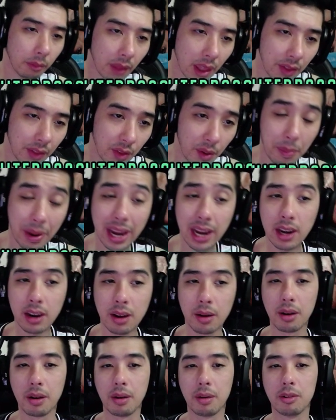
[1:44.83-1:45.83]
the main
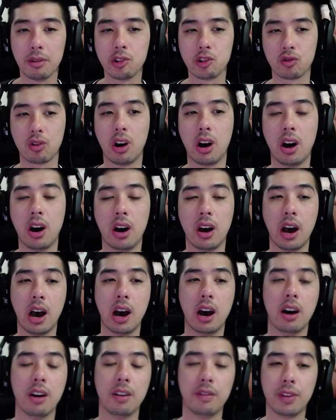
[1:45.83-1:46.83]
draw
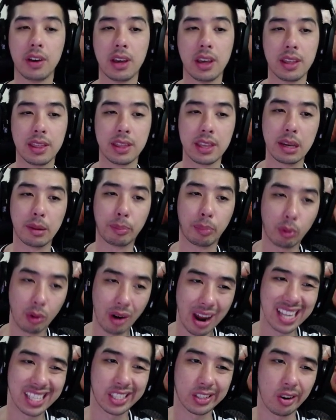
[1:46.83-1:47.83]
of the
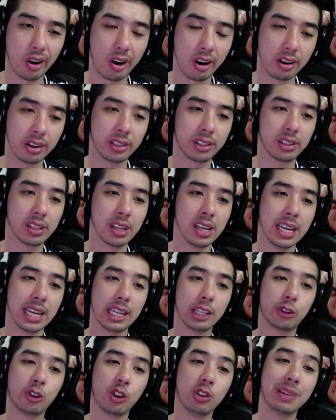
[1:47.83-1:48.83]
prize cards
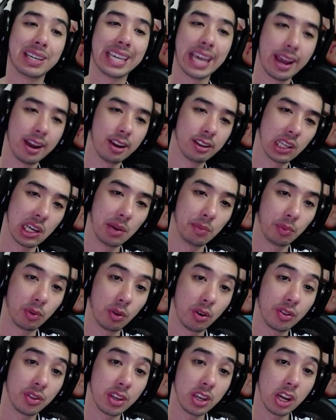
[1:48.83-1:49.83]
is going to be Chaos
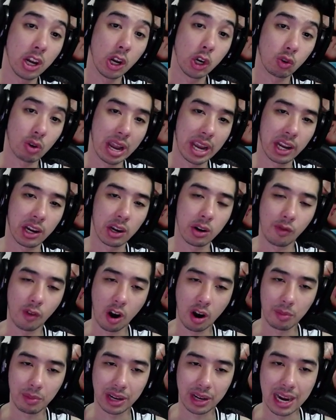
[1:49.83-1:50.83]
Emperor, the Dragon of
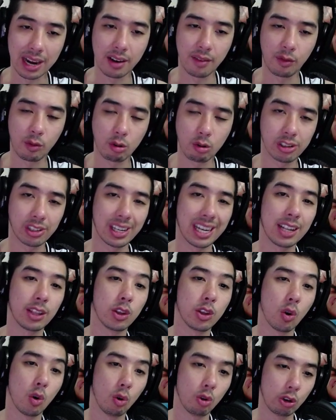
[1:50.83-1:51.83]
Armageddon. Of course, getting
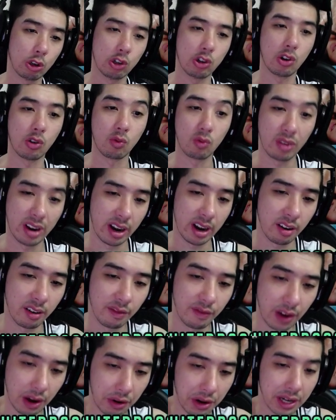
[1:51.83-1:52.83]
the ultra rare
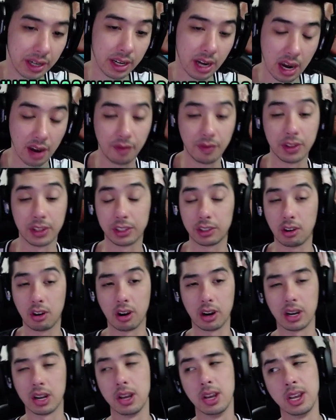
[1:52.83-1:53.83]
variant of this
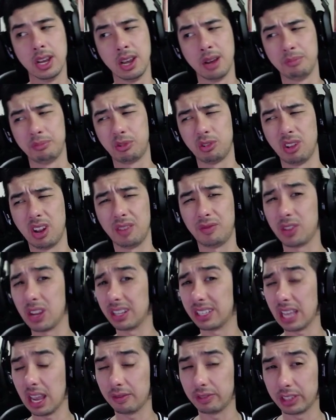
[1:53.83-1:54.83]
card. I'm sure a lot of you
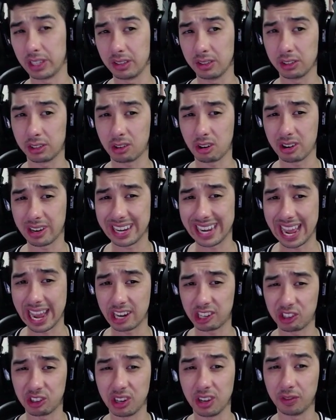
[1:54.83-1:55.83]
guys have seen this card in
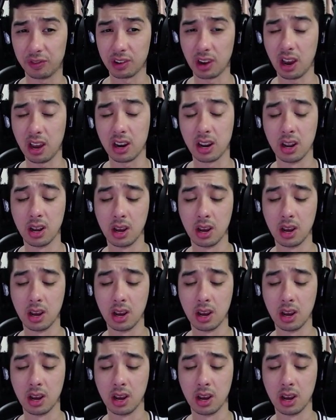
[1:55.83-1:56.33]
action. If not,